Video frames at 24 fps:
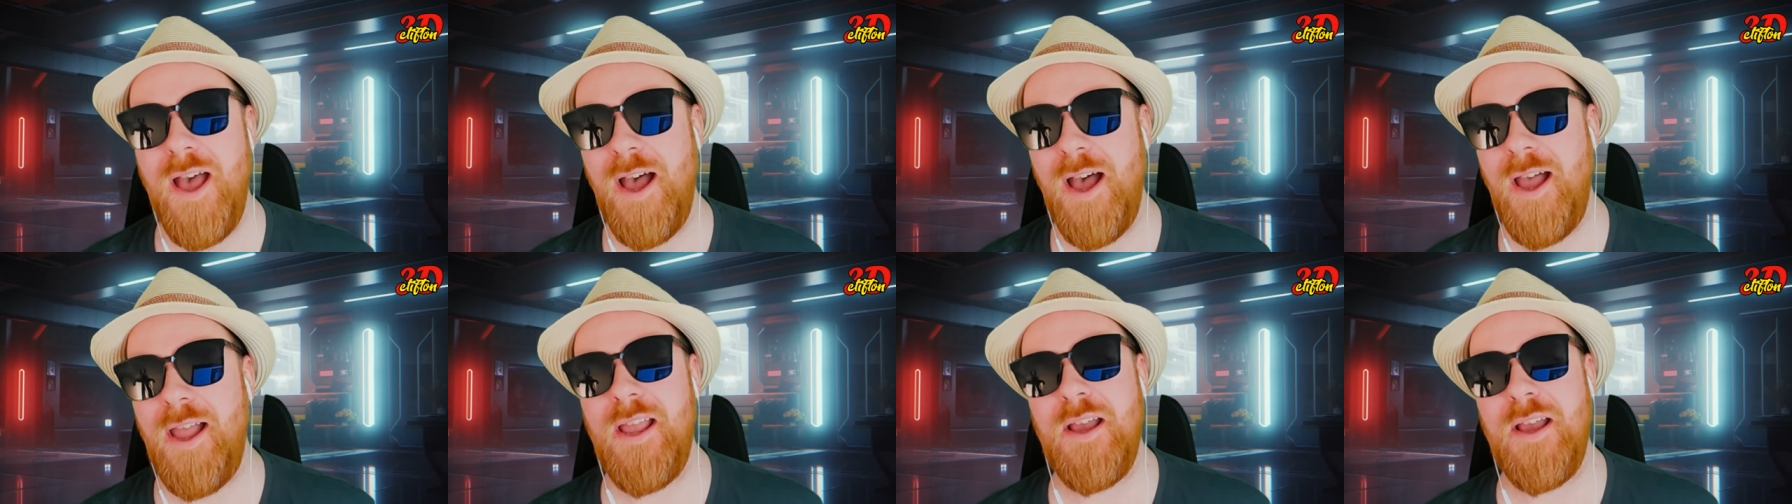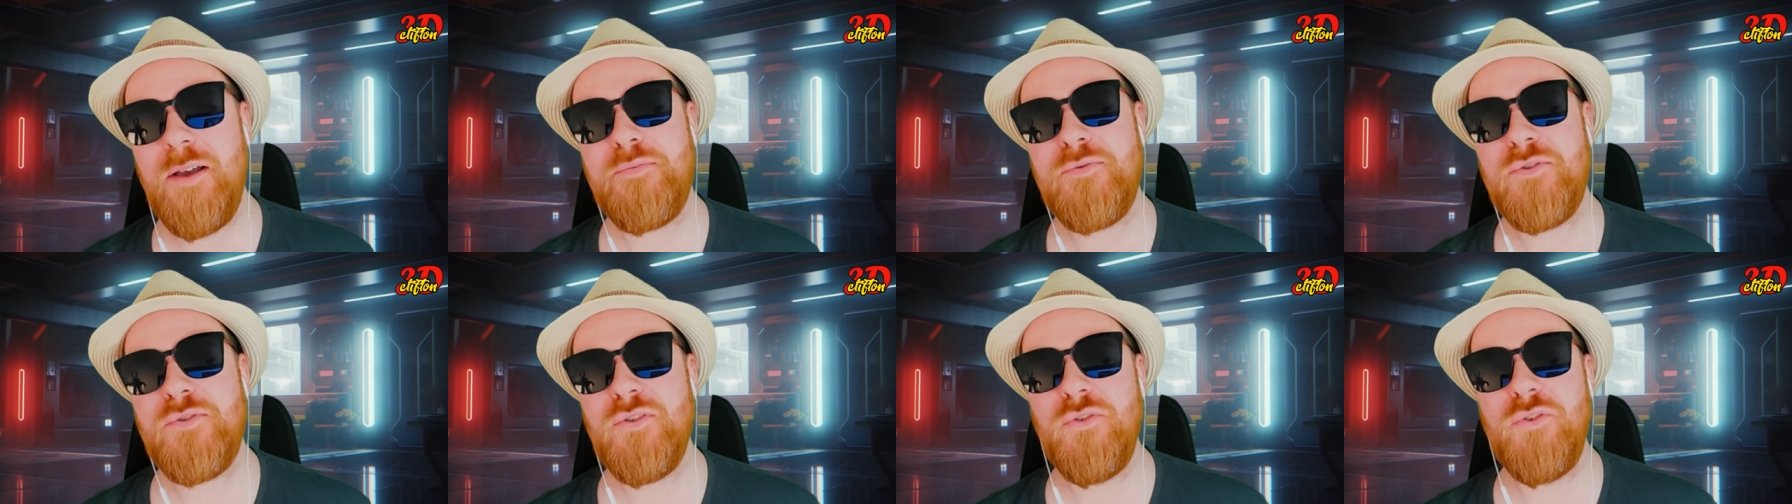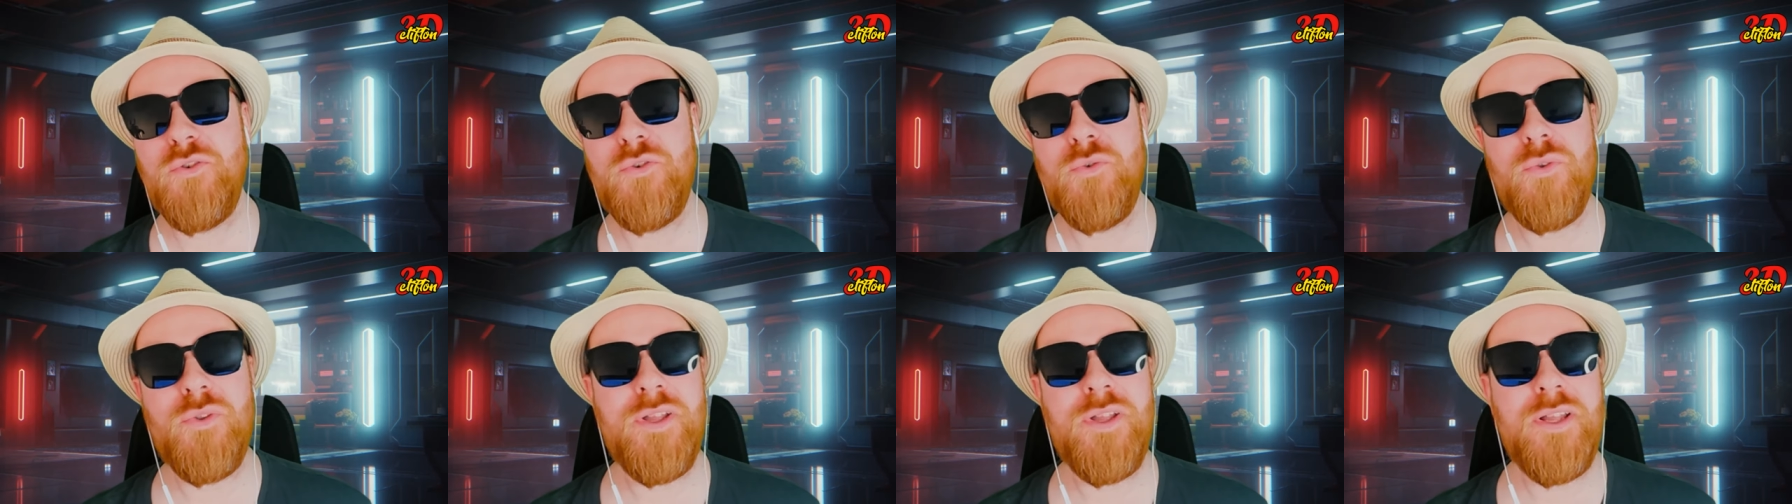I
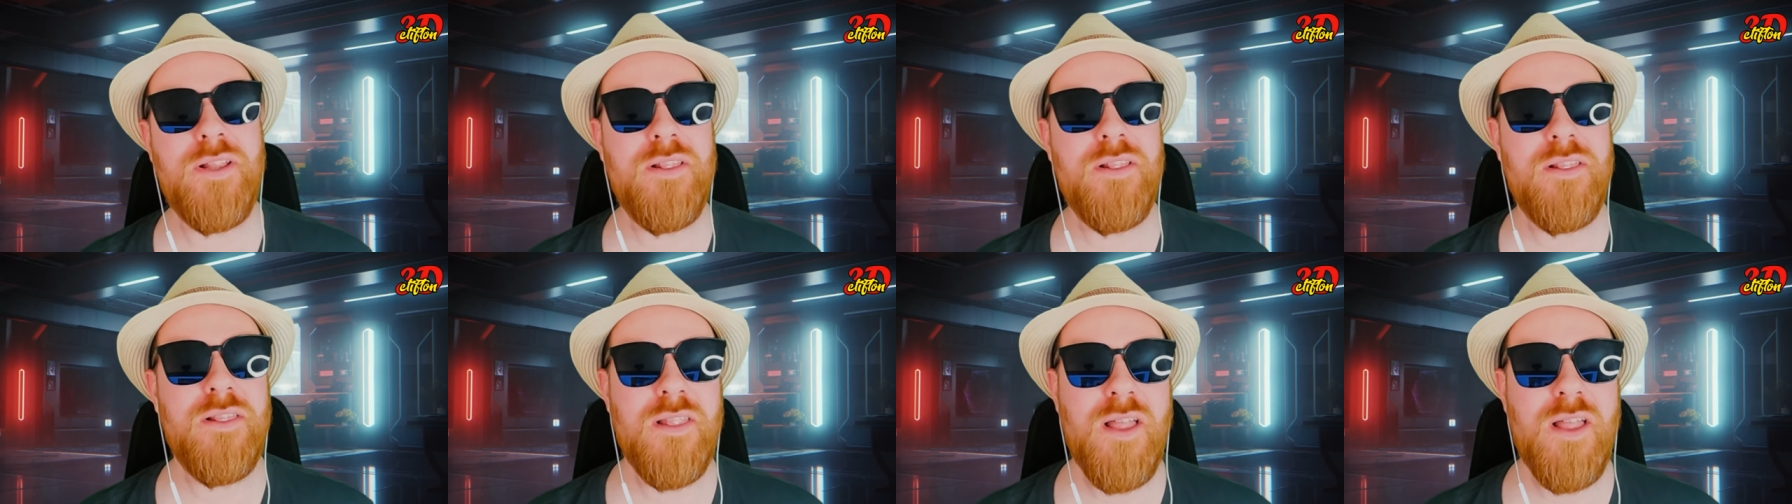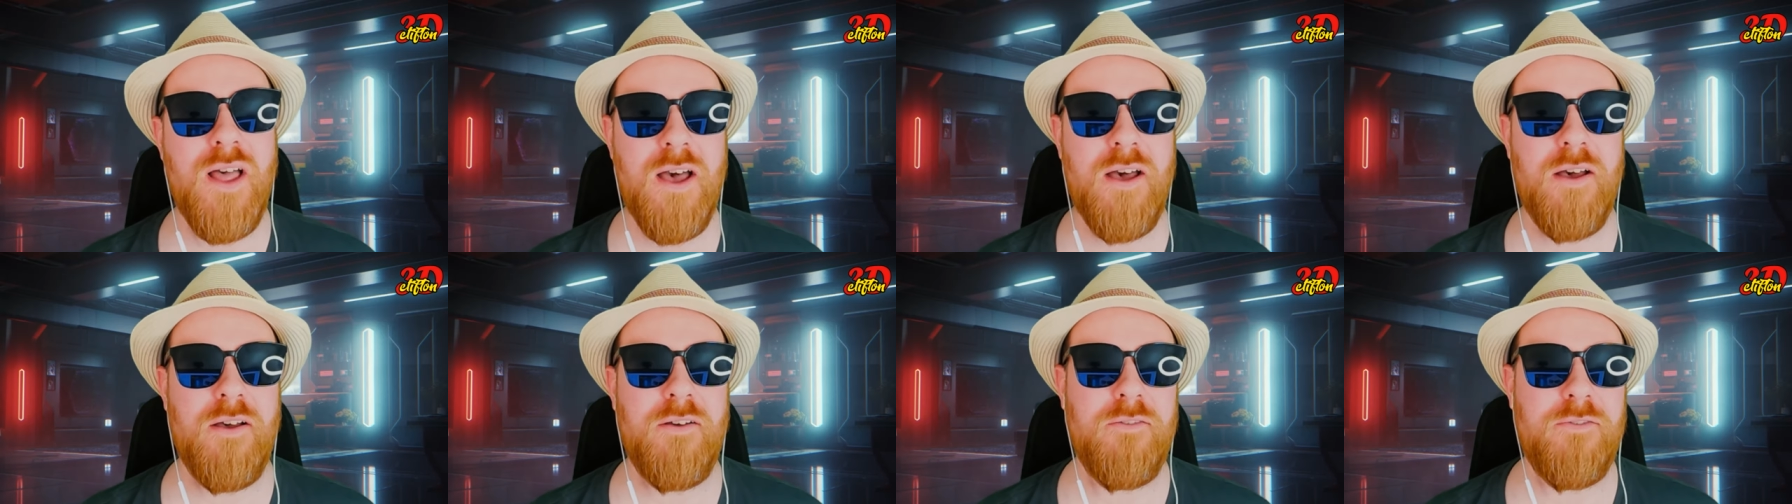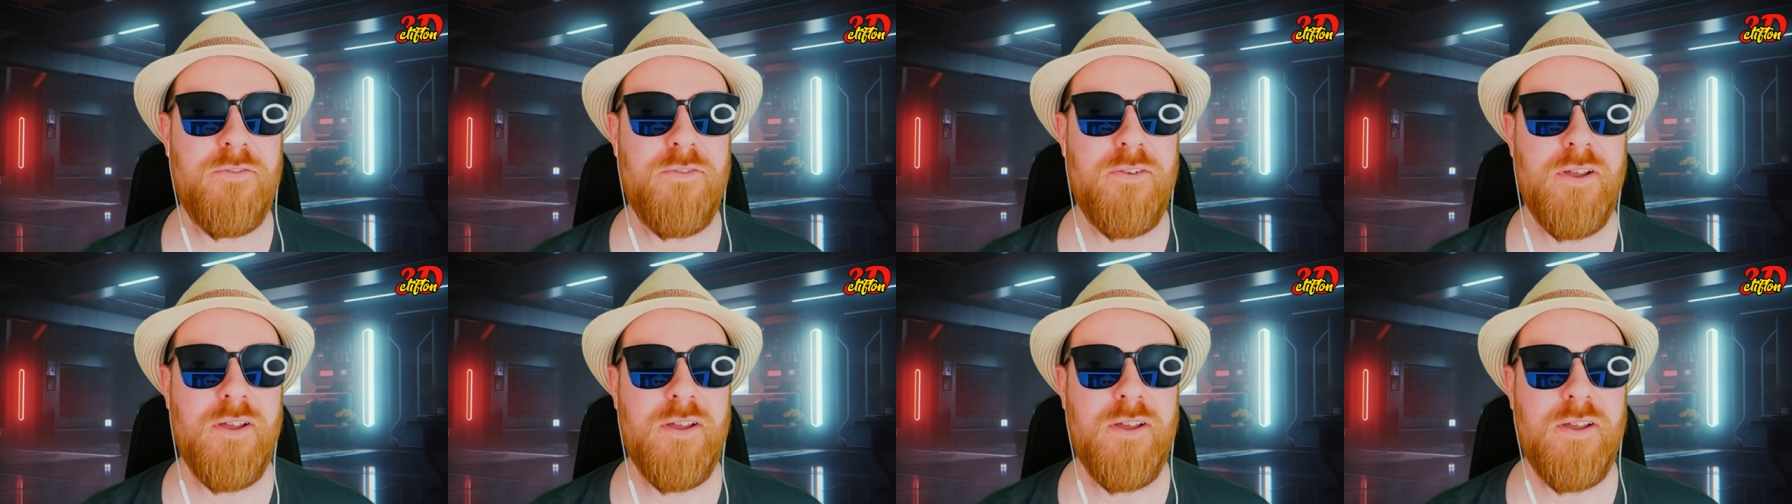absolutely
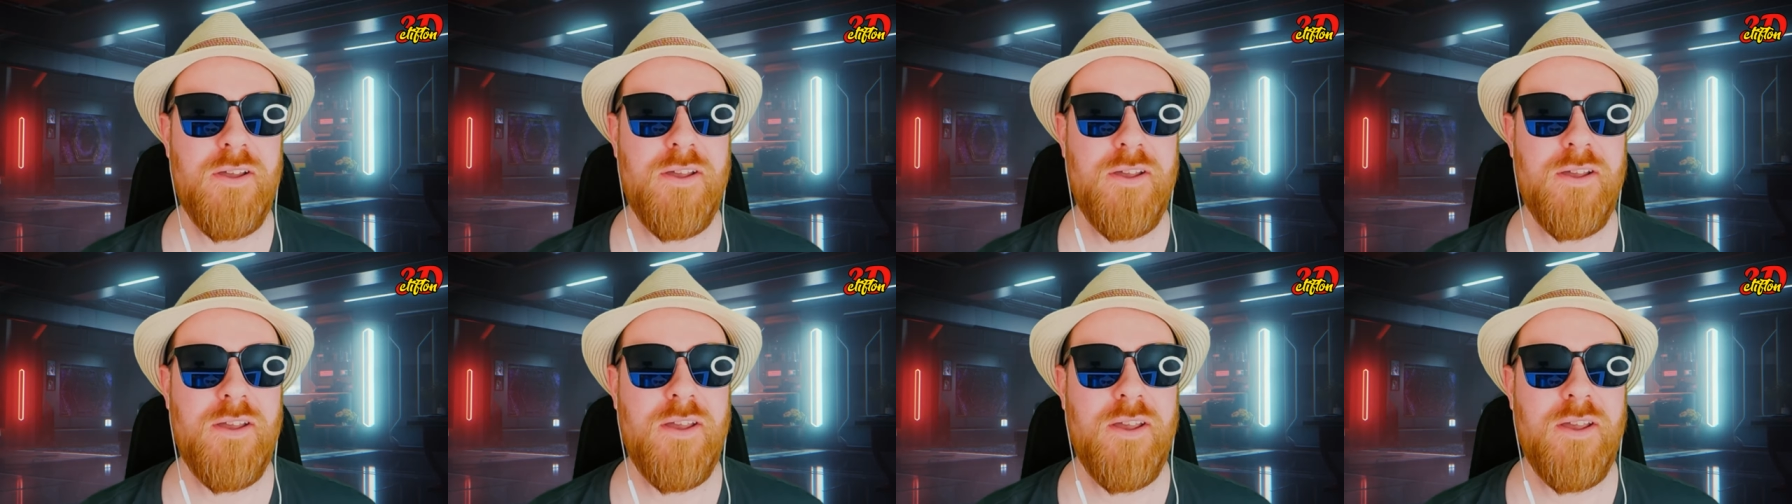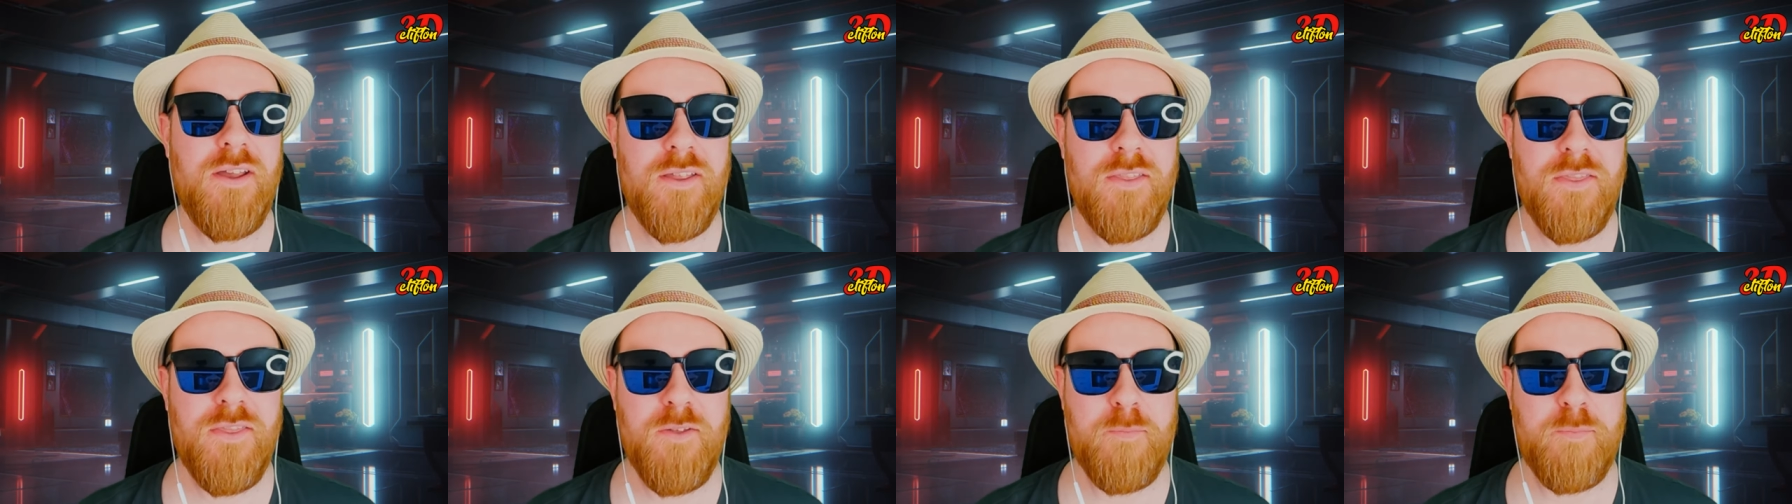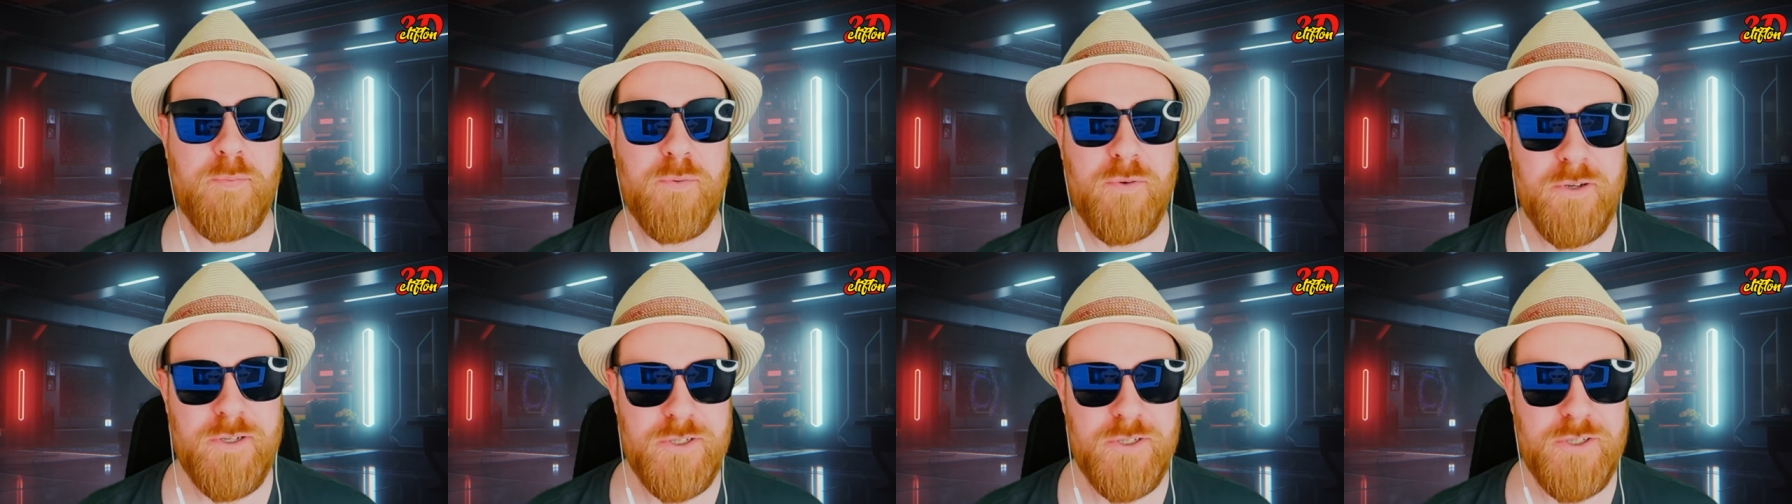love the
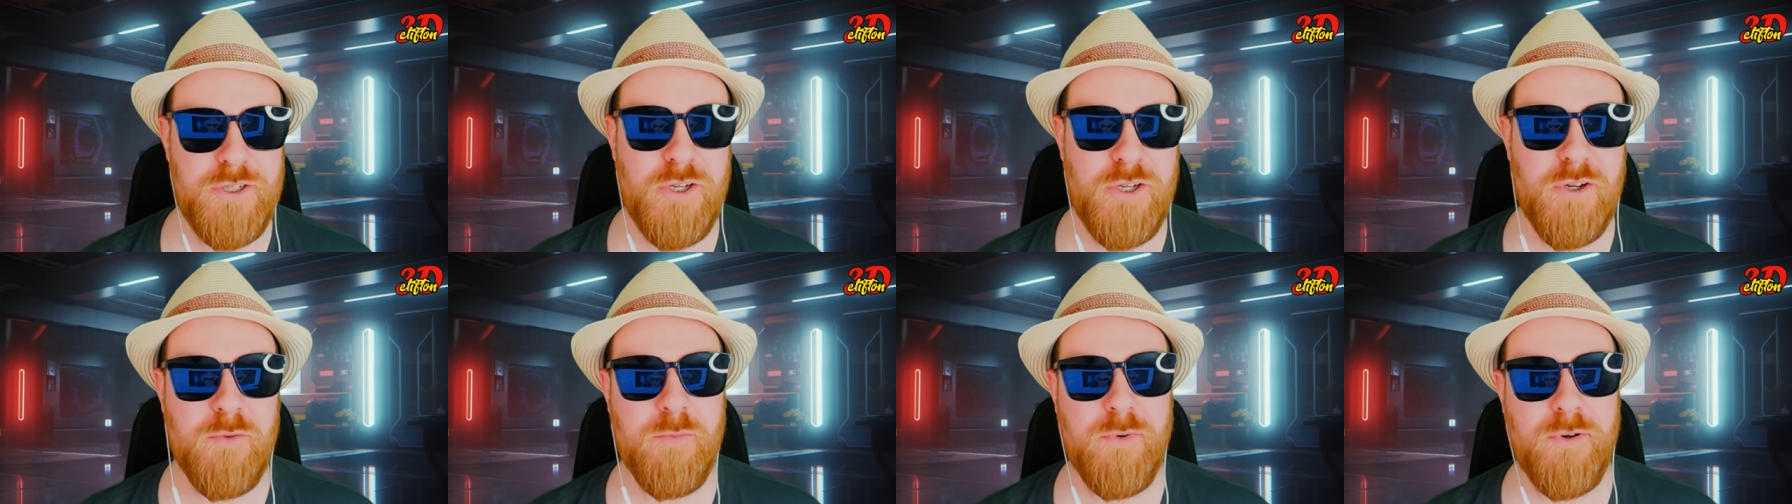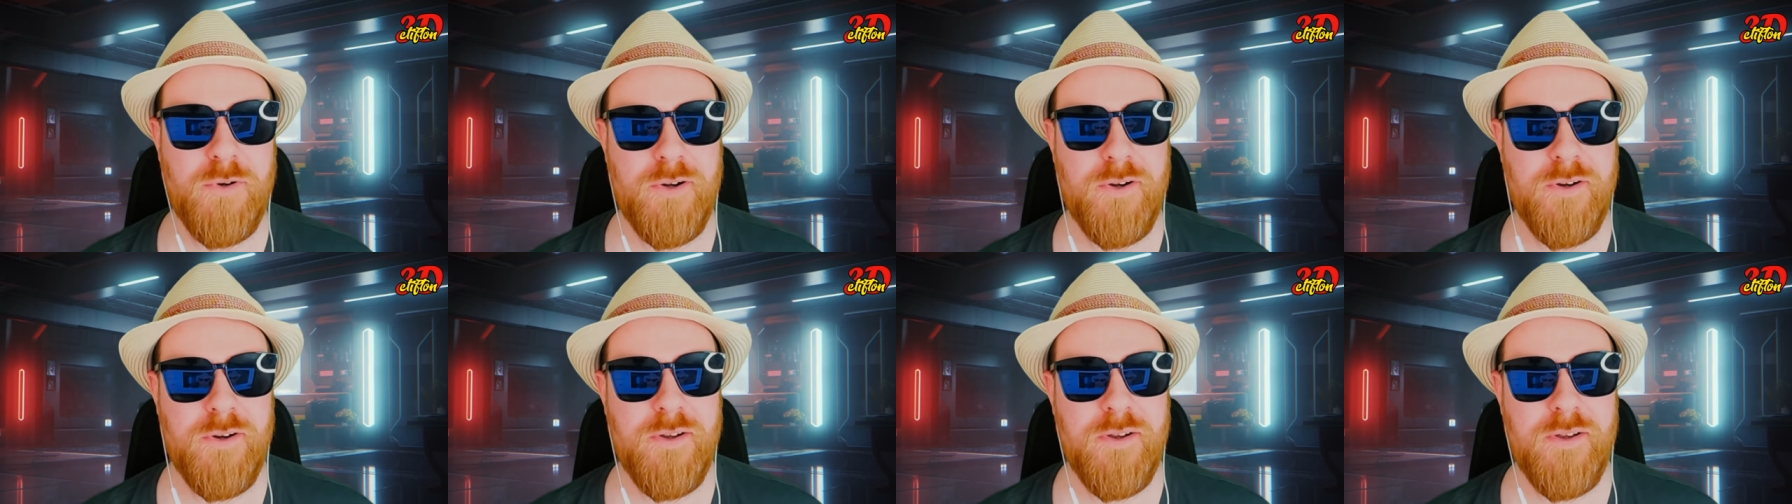British humor.